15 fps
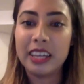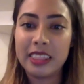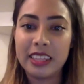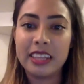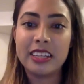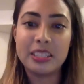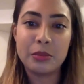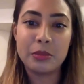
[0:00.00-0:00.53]
I
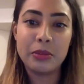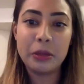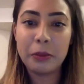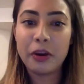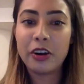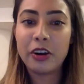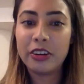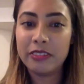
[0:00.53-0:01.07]
think is a big
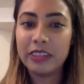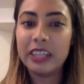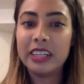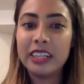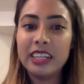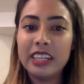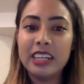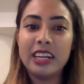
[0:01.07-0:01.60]
part of it.
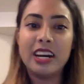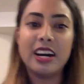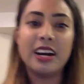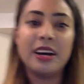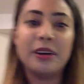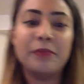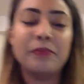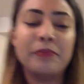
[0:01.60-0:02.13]

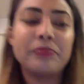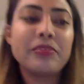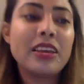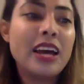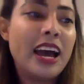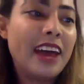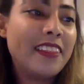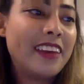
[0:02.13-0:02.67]
Um,
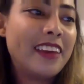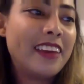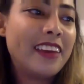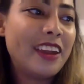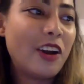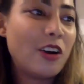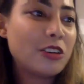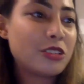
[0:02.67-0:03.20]
and then
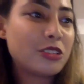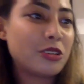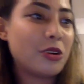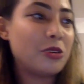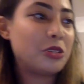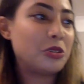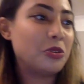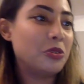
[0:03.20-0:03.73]
also
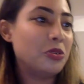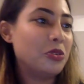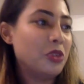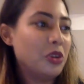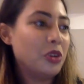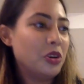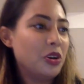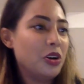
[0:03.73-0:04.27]
to,
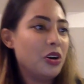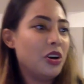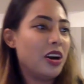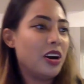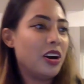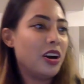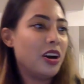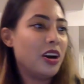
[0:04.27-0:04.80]

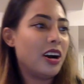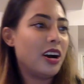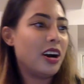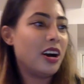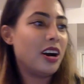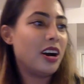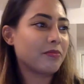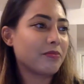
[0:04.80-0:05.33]
um,
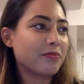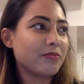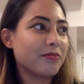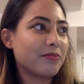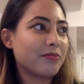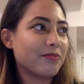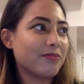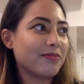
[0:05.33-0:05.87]

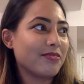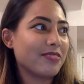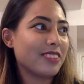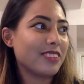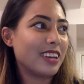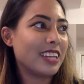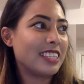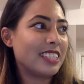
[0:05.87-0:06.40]

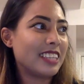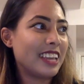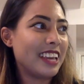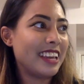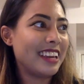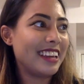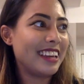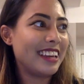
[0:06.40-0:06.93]
I'd
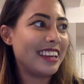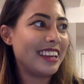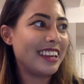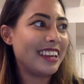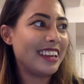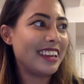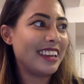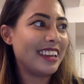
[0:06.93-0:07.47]
say it's
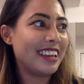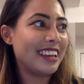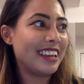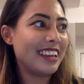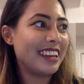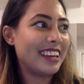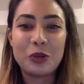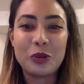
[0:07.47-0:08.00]

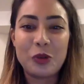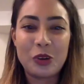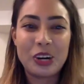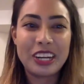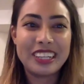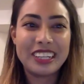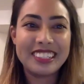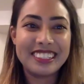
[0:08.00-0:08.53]
passion
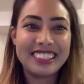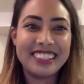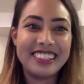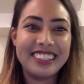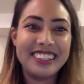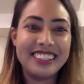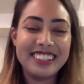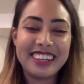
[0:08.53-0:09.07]

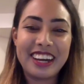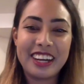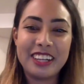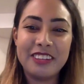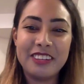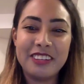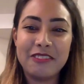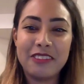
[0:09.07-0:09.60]
oriented
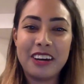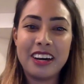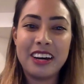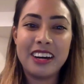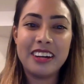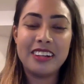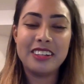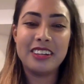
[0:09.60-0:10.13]
kind of
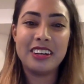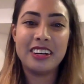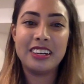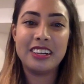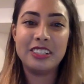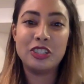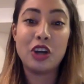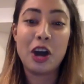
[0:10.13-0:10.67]
uh, uh,
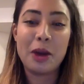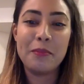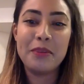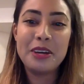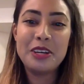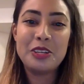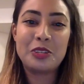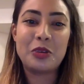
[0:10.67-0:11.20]
job.
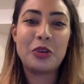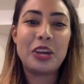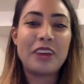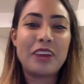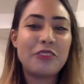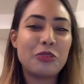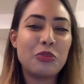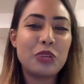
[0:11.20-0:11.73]
So you have
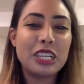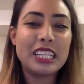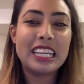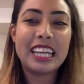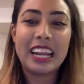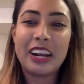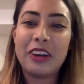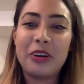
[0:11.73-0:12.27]
to really
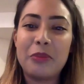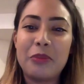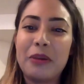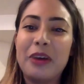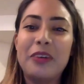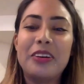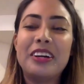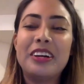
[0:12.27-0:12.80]
care about